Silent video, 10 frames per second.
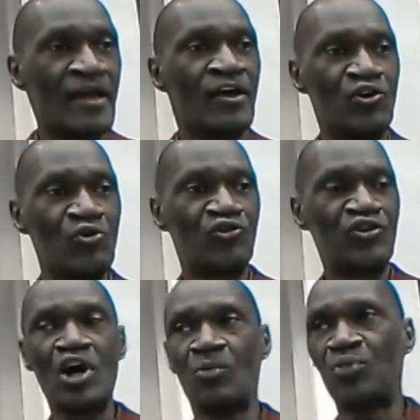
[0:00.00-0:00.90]
You
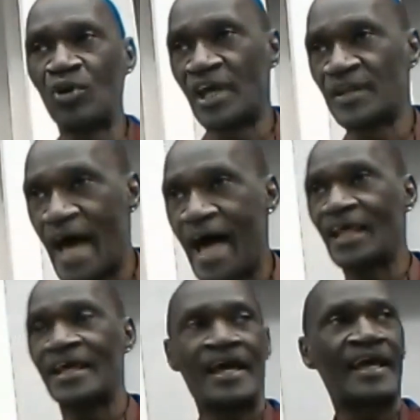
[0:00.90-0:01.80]
still putting a dollar
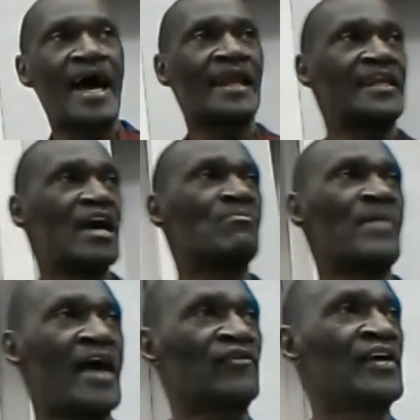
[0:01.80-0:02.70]
in the goddamn
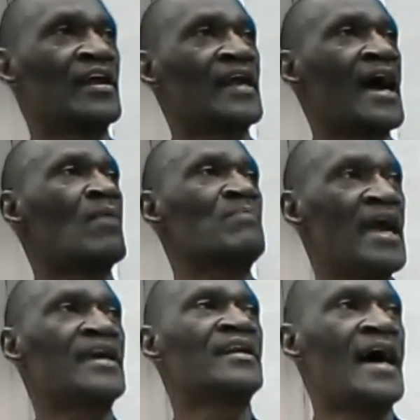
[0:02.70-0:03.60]
basket and got a
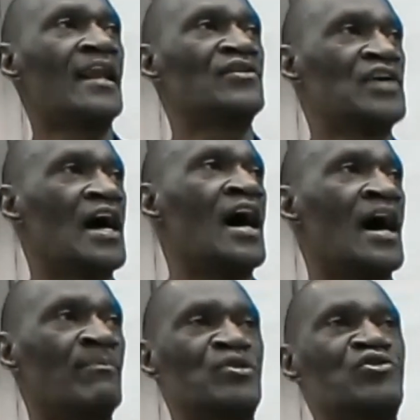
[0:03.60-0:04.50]
million dollar job,
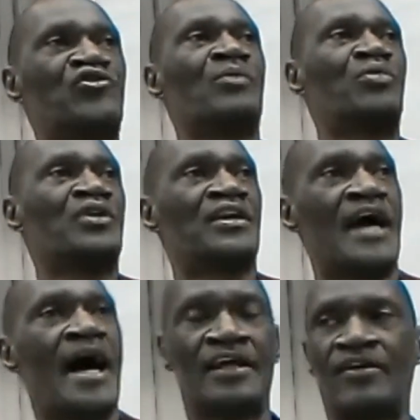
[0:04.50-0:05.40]
but you still putting a
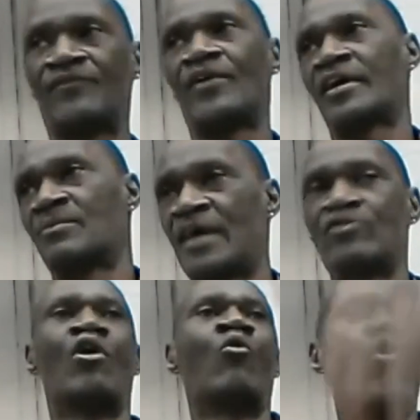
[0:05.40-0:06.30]
dollar in the fucking basket.
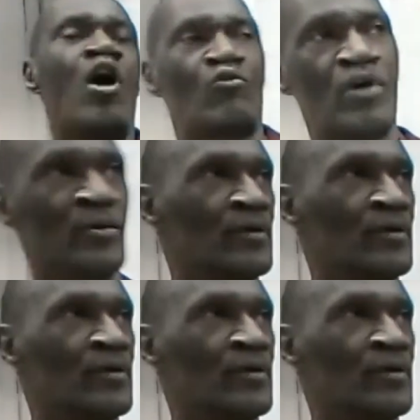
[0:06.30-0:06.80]
you a war criminal.